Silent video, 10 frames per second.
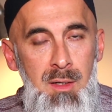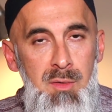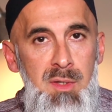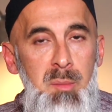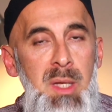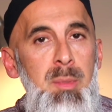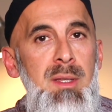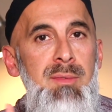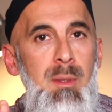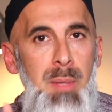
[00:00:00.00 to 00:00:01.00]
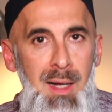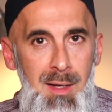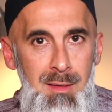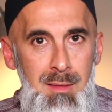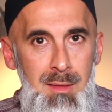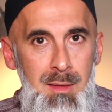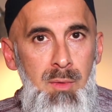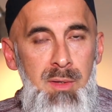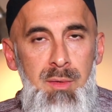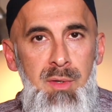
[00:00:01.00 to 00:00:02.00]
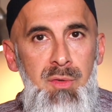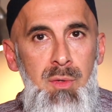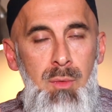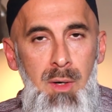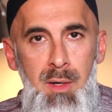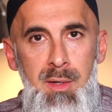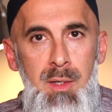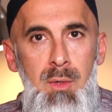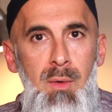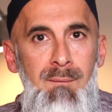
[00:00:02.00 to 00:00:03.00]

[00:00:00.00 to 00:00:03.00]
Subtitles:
to the people of the path, whether it is to audio,